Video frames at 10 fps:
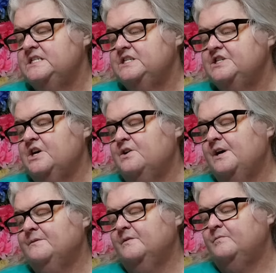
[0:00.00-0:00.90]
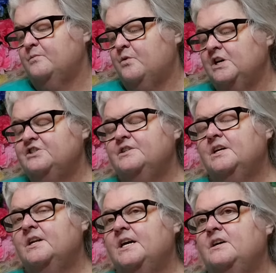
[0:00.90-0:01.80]
So I'm going to watch
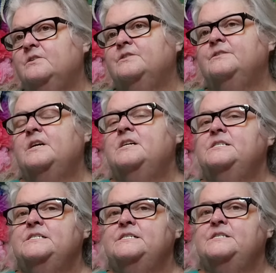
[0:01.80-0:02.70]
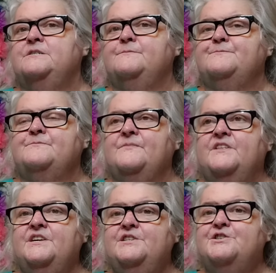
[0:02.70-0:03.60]
that out. And um, I
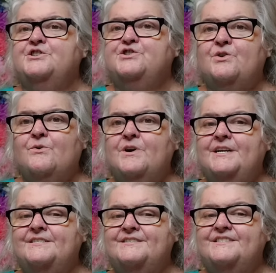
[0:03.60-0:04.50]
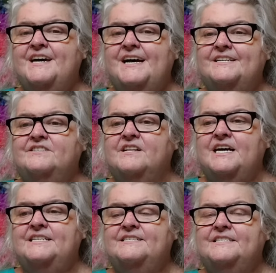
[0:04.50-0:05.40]
think this is Tori and Zach's
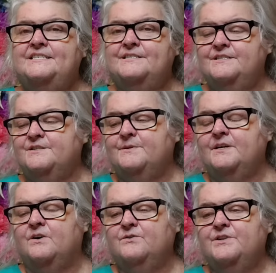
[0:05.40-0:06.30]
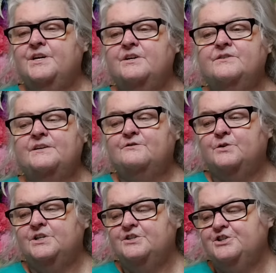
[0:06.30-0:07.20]
last season to be on there. They've
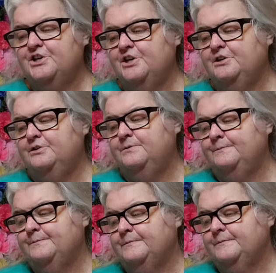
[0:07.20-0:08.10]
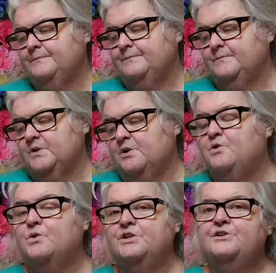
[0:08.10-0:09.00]
quit the show
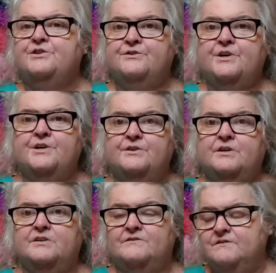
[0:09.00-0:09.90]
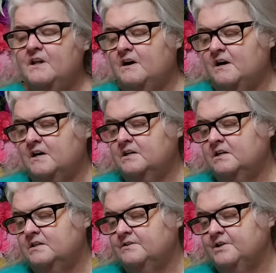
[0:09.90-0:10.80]
according to their uh, vlog.
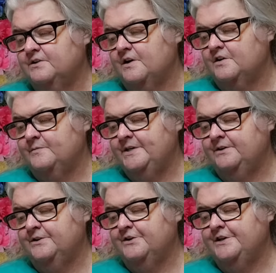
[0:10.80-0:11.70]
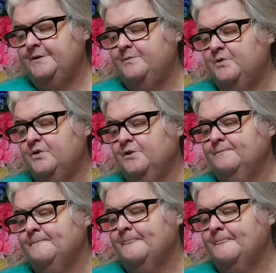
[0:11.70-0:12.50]
They're not going to be on there anymore.